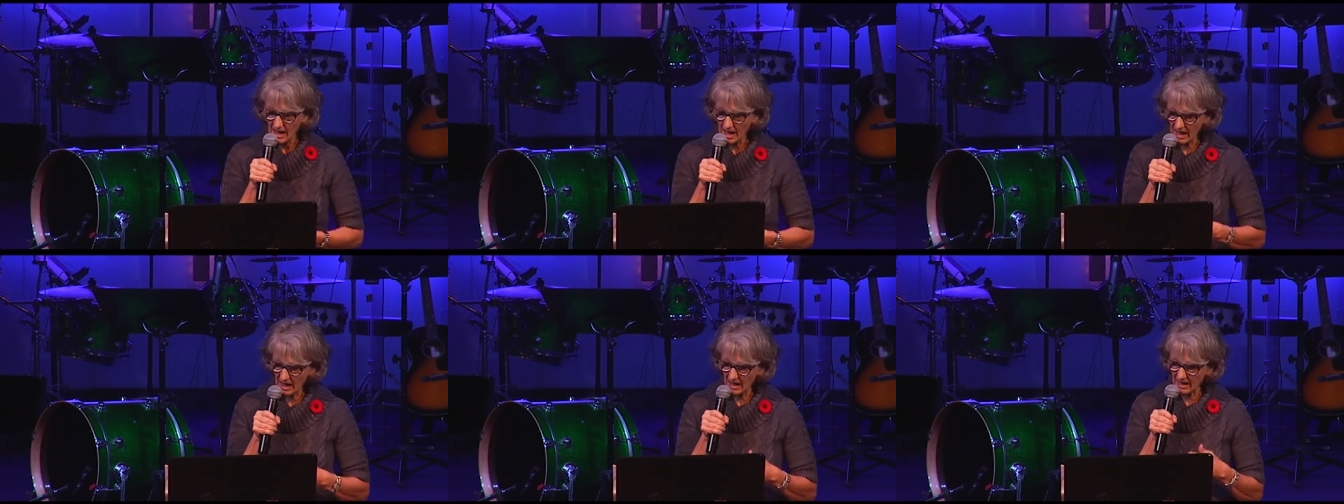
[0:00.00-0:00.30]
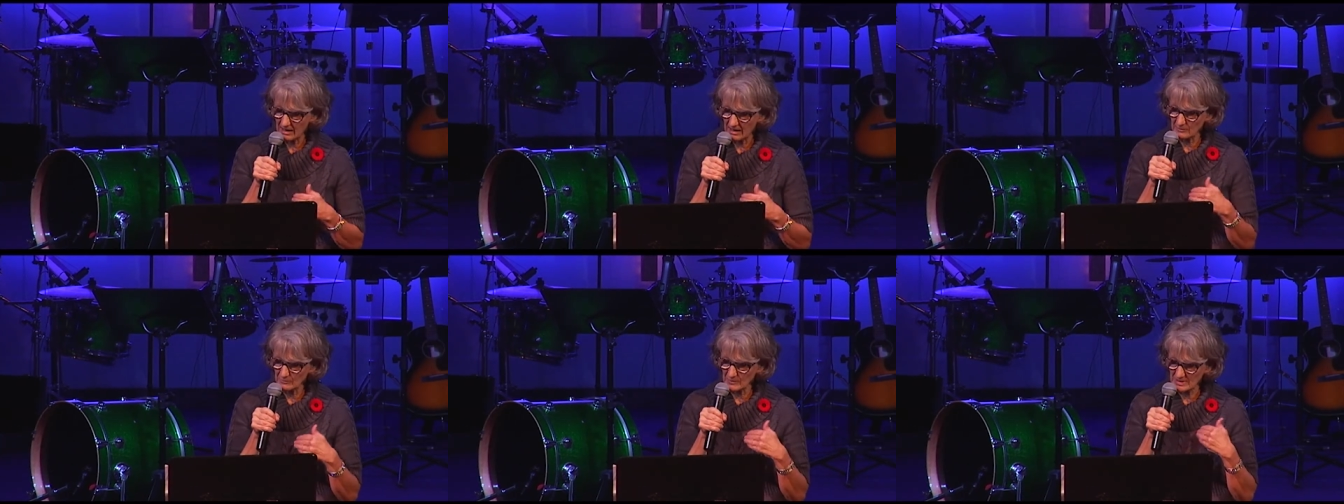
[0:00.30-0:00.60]

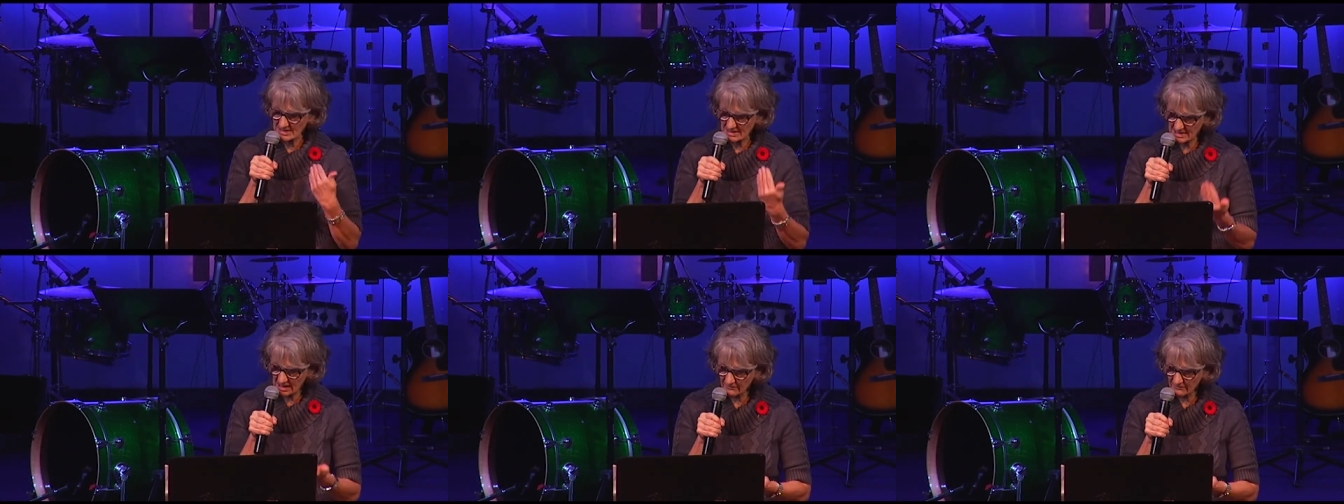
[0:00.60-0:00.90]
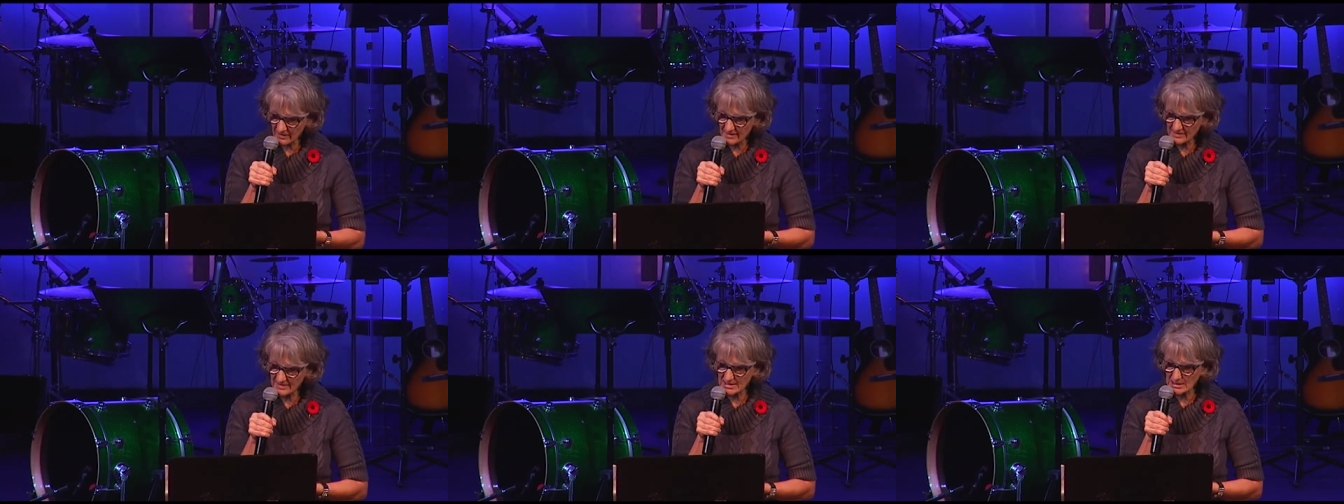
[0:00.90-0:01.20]
was
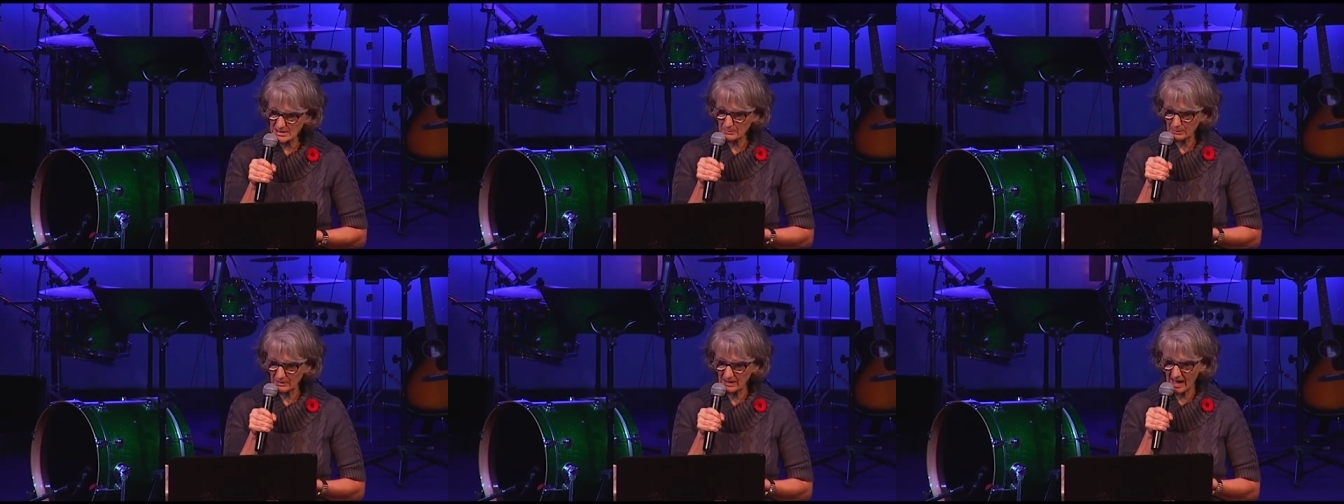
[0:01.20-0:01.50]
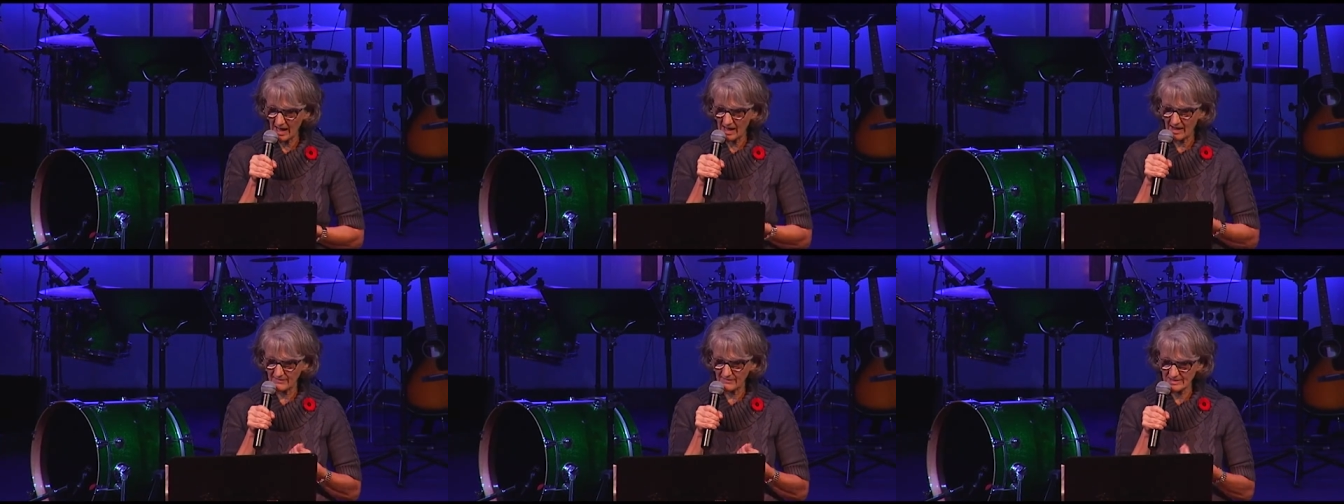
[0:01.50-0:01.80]
given this
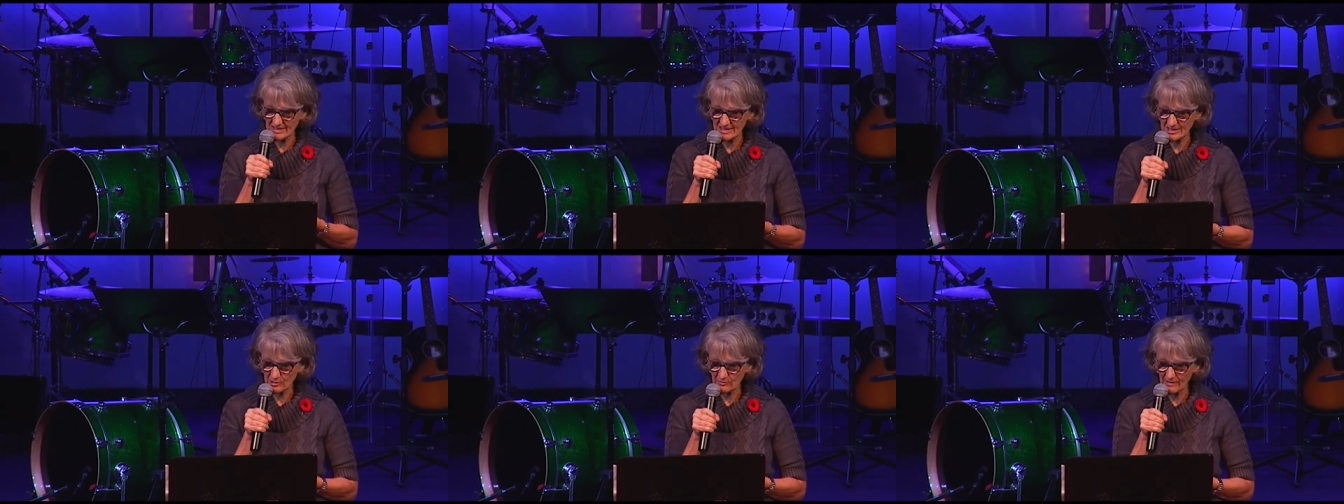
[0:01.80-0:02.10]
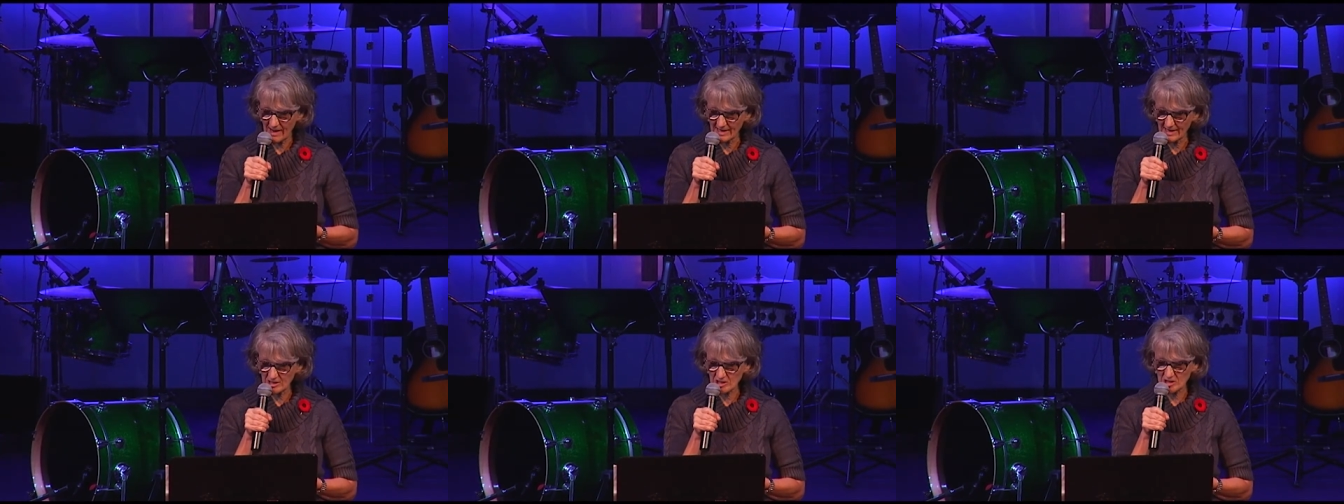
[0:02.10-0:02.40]
plan, this
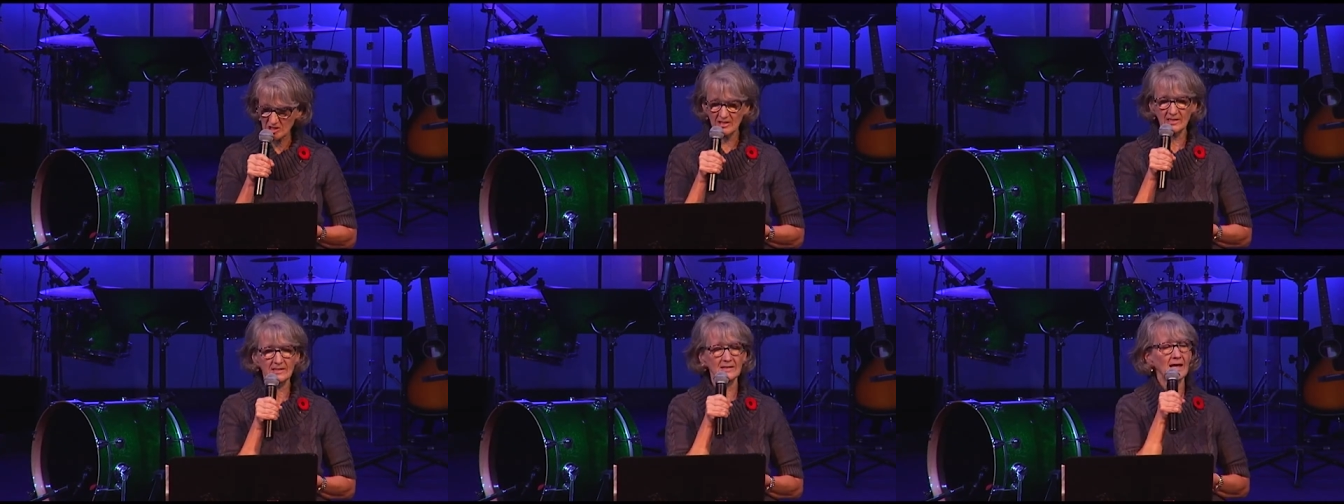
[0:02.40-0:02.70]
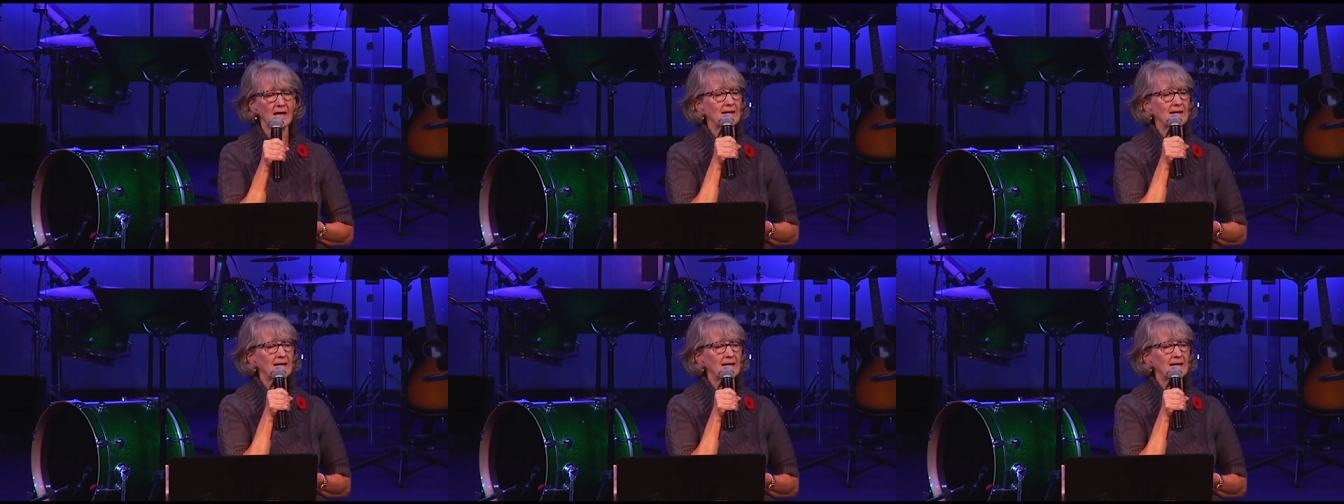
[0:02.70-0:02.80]
direction,